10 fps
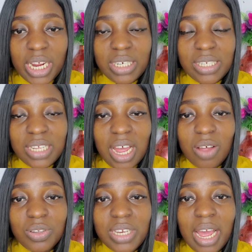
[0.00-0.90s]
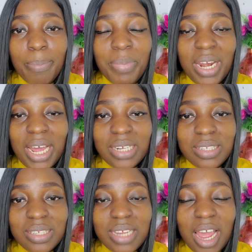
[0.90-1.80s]
that is how their
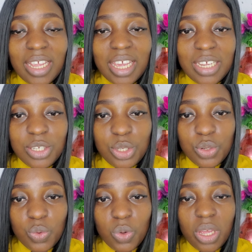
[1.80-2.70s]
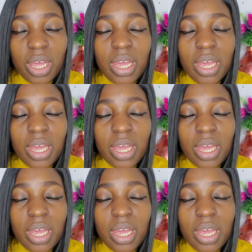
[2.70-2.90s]
plans against you